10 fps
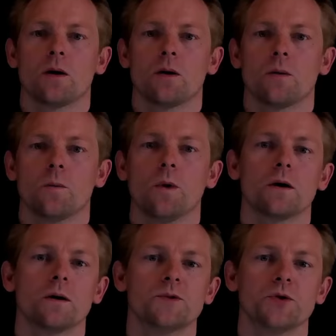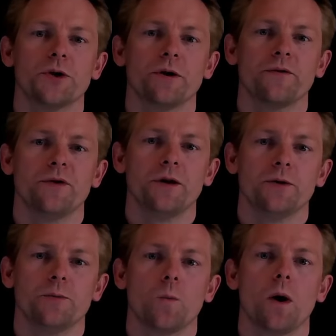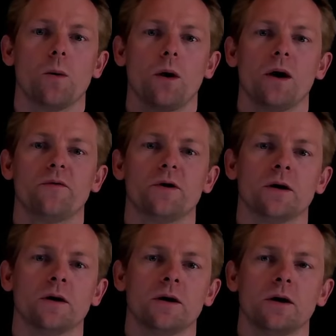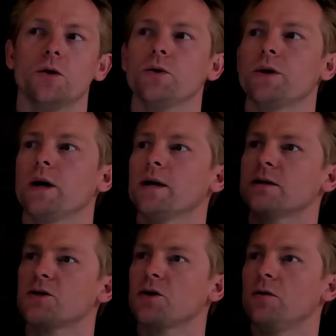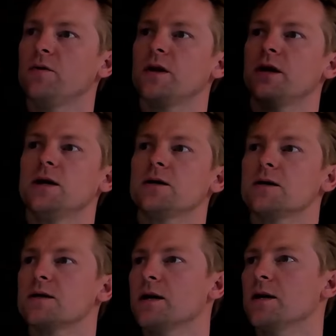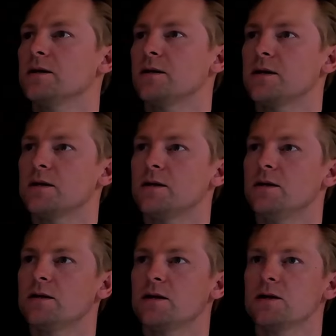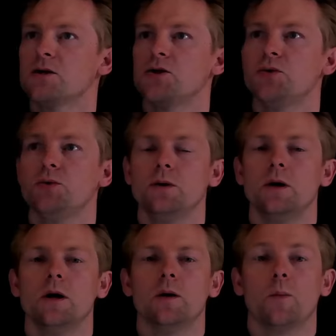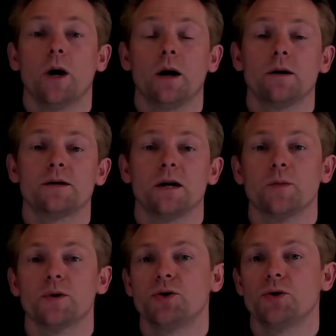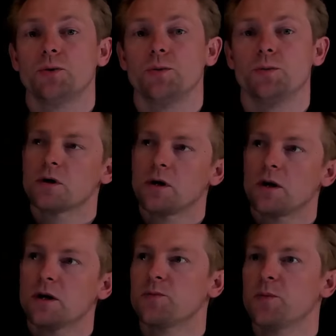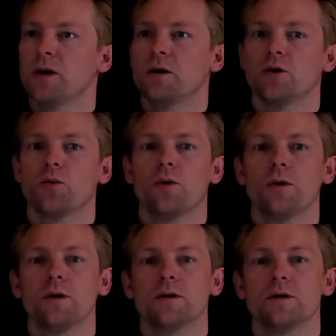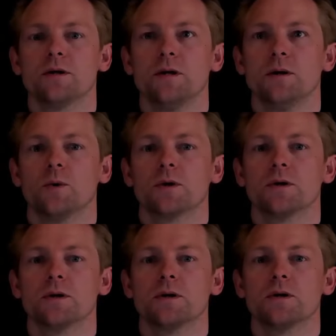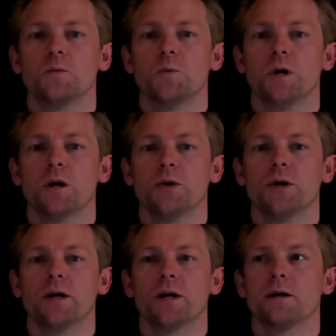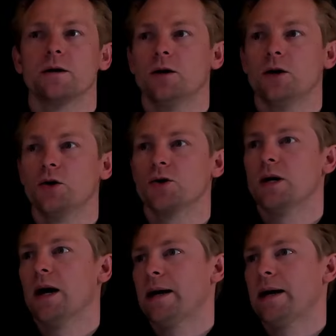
Welcome to another video where we'll have a look at solving the exercise 16.6.2 pilot chamber 2. Let's make the drawing and see what the system we are looking at looked like.